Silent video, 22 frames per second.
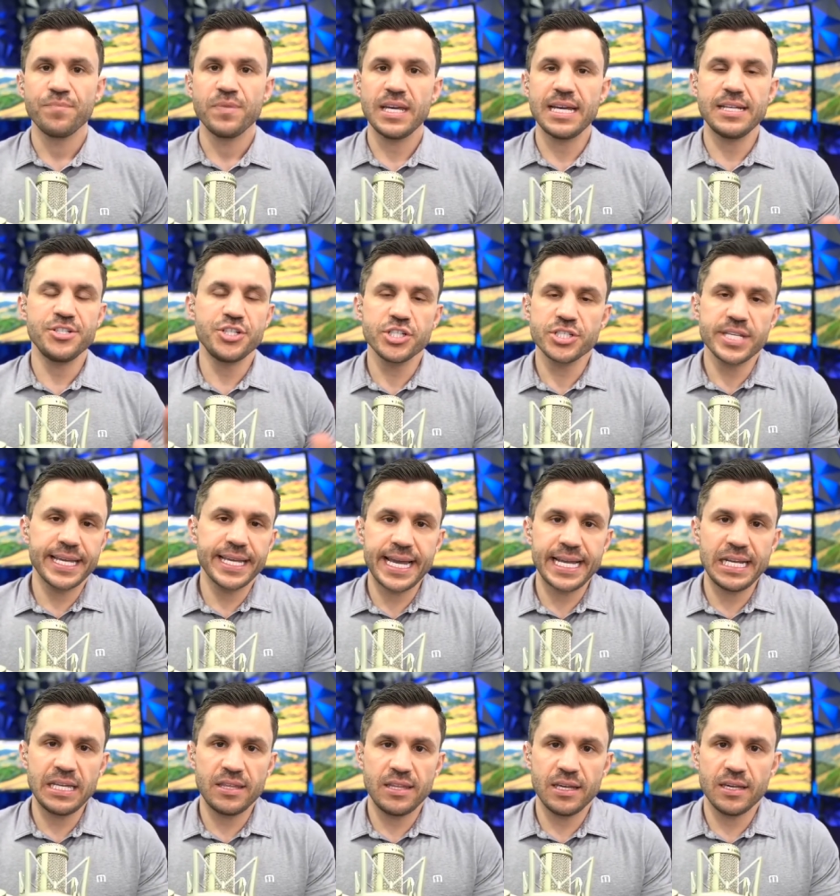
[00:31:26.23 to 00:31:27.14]
And just like
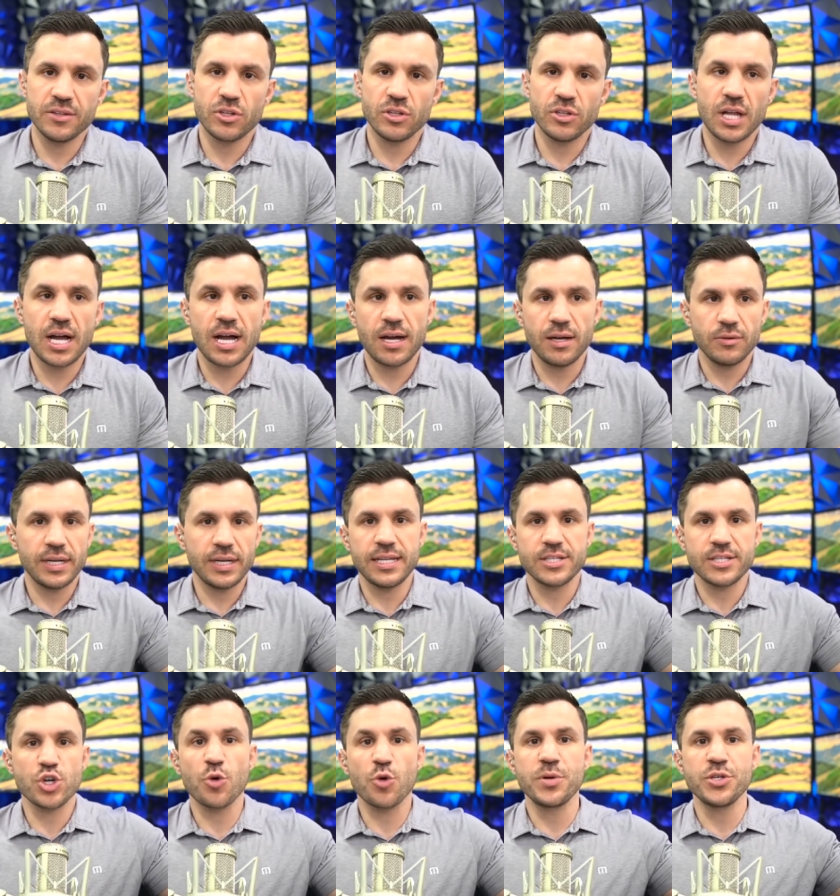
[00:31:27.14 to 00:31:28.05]
anything in the law, right,
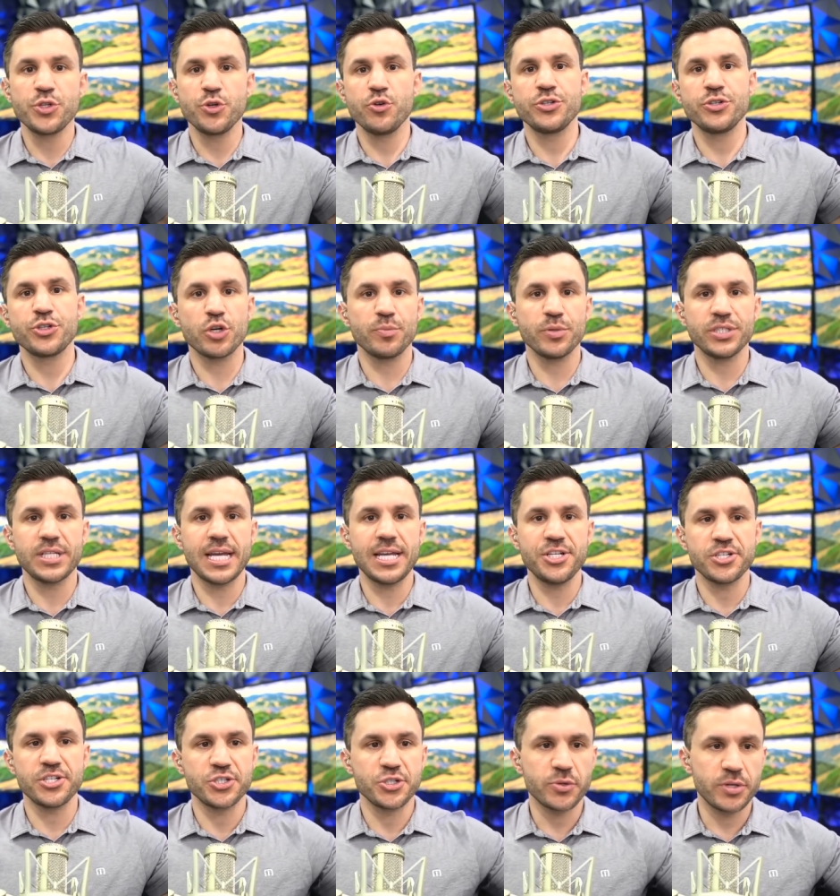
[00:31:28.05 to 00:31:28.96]
it's open to
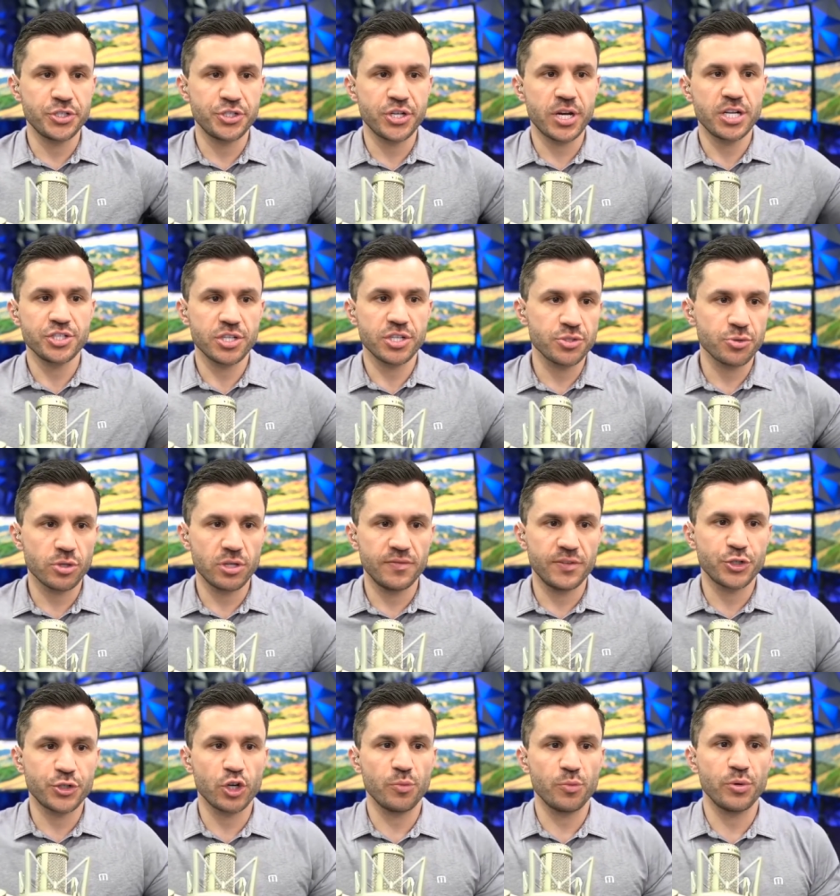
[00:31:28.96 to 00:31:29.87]
interpretation. So a judge can sort of
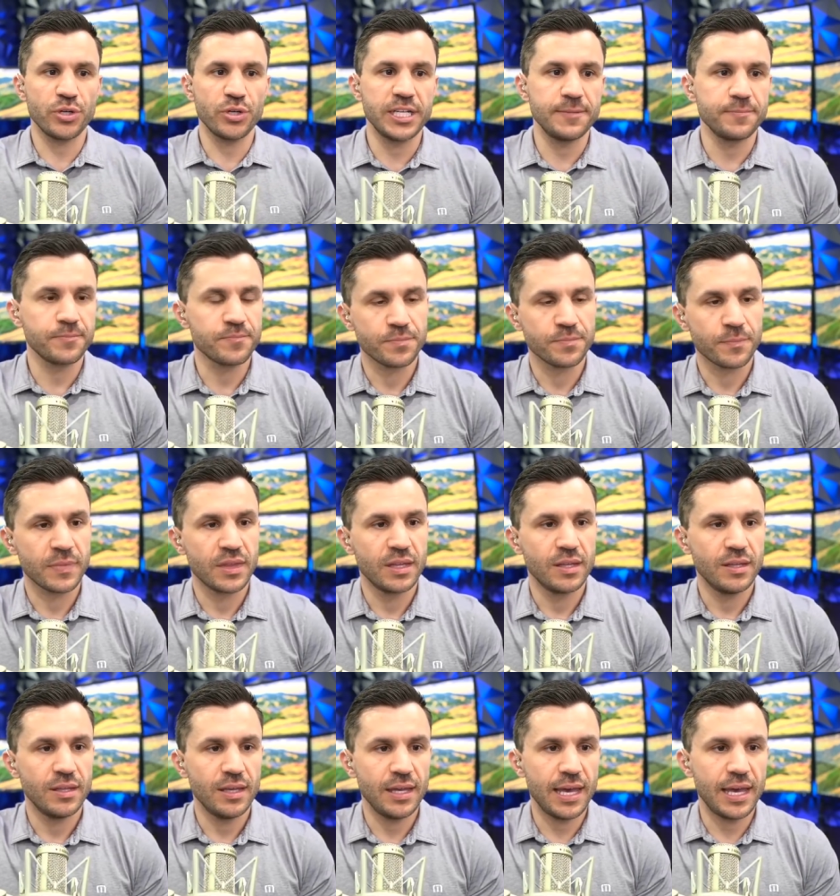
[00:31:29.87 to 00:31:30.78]
interpret it
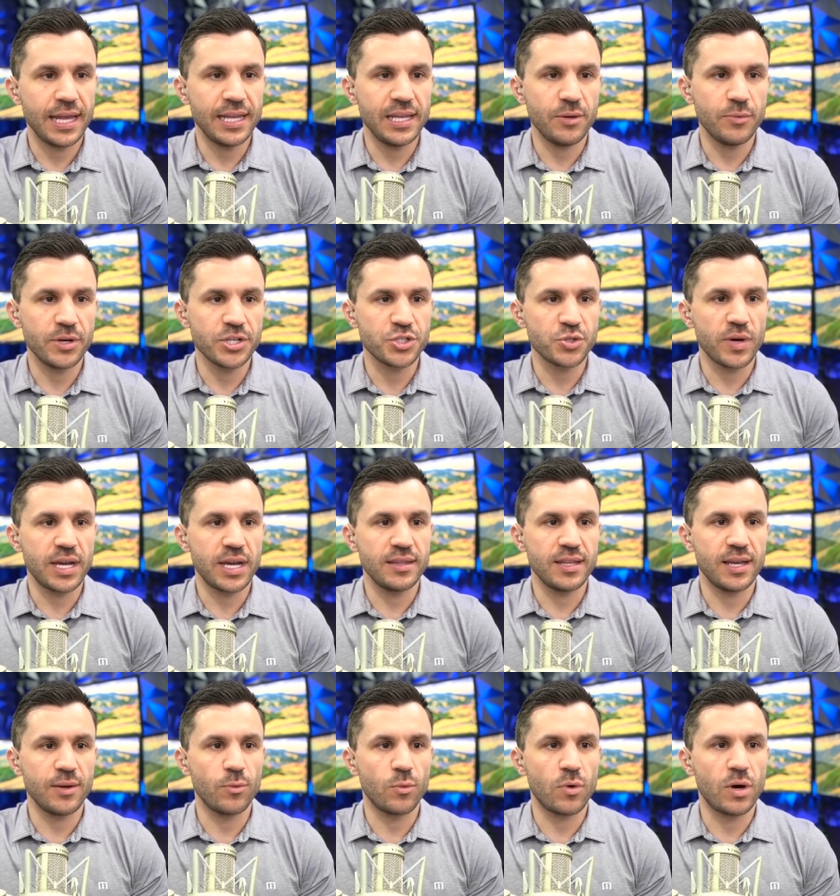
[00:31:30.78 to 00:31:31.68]
any which way
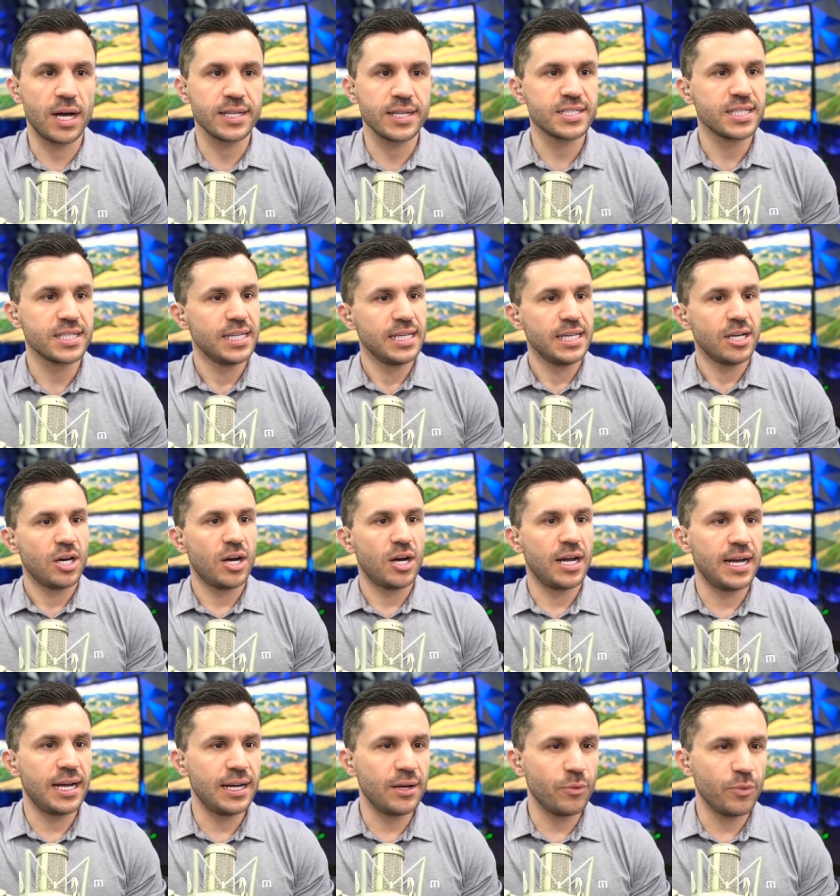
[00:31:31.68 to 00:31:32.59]
they want.
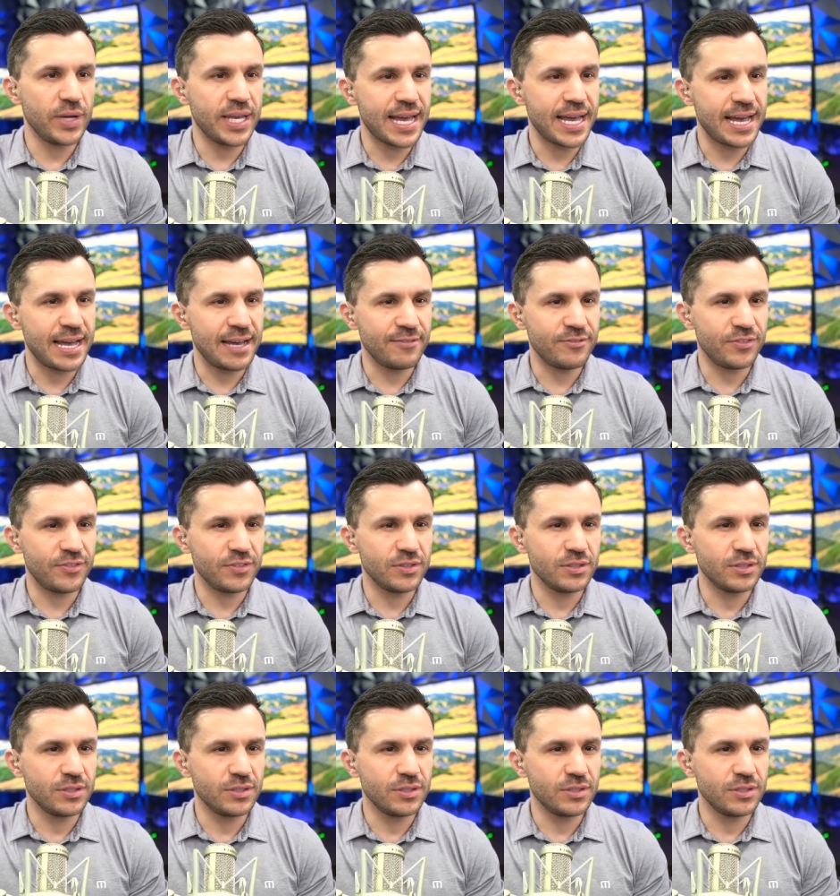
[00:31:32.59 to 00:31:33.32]
We have,